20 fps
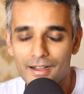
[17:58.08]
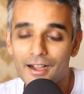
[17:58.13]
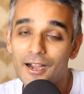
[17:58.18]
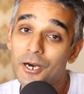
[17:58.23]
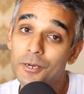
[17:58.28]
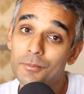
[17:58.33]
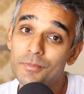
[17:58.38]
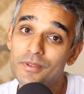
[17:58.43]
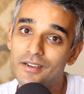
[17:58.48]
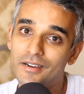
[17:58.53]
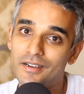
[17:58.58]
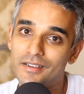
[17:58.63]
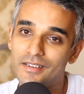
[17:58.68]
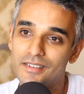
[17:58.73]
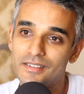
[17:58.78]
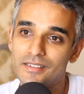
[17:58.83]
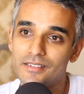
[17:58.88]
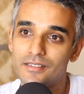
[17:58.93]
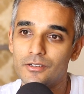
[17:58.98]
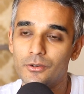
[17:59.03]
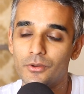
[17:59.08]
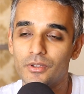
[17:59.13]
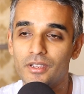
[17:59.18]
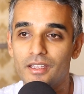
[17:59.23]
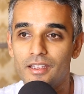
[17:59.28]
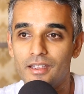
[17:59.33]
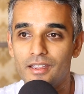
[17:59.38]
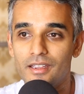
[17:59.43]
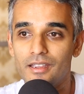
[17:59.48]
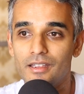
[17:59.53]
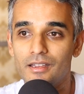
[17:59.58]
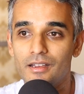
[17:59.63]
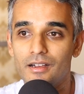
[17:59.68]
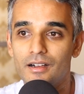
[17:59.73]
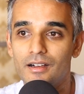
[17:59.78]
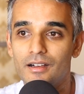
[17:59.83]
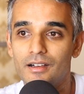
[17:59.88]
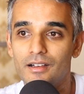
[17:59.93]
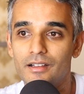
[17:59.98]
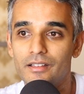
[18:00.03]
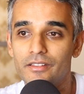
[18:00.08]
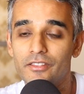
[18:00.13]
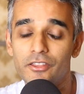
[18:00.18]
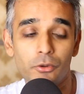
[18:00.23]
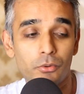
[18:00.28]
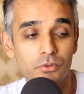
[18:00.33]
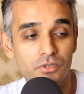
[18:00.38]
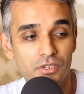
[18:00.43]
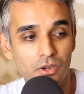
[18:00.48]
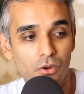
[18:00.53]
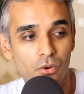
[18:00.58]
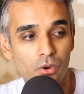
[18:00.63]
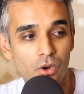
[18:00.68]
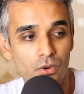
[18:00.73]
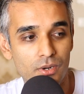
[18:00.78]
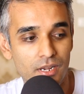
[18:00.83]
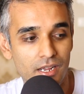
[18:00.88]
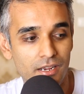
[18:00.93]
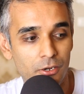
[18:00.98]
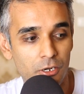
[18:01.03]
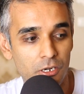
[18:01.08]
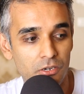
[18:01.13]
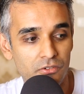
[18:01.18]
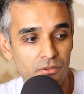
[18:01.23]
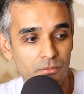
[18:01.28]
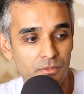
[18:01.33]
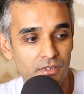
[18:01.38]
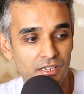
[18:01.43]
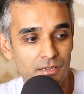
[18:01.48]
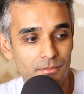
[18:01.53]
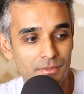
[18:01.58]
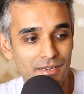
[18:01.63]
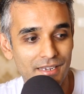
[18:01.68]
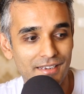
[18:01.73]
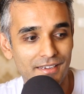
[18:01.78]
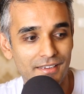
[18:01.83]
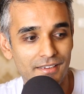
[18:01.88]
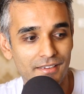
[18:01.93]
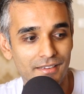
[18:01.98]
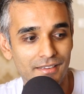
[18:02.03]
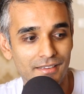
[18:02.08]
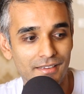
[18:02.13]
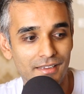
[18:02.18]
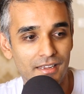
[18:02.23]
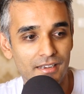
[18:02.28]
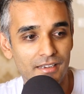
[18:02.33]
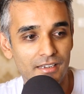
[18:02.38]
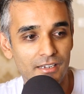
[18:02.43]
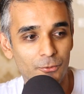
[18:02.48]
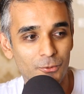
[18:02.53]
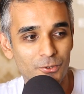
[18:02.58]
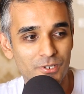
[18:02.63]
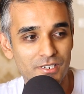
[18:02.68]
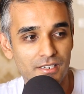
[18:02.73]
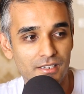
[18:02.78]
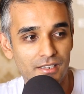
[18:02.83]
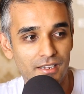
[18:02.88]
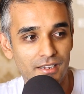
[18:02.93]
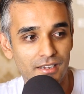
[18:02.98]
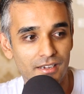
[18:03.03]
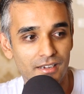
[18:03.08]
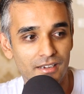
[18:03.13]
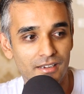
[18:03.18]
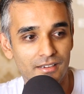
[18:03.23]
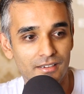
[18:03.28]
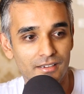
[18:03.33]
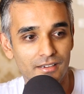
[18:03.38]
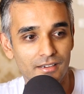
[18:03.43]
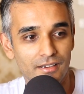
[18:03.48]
I'll be honest, okay? There was a quote I heard from a comedian, and he was like,